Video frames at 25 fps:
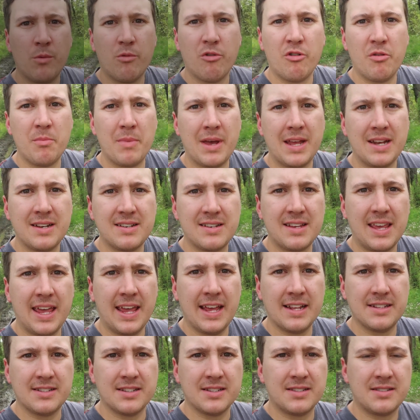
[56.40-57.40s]
Well, we made it to
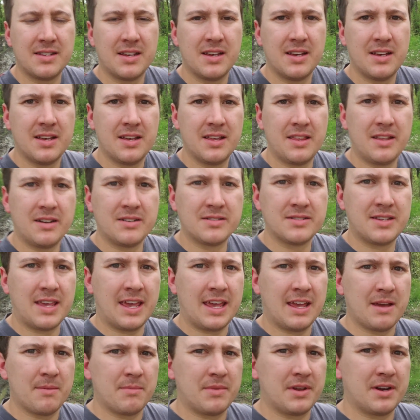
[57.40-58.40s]
Kansas. There's
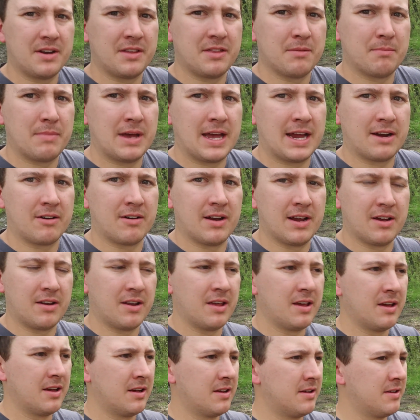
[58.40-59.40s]
camp there in the
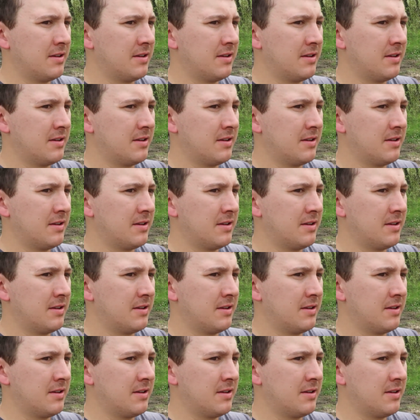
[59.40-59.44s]
background.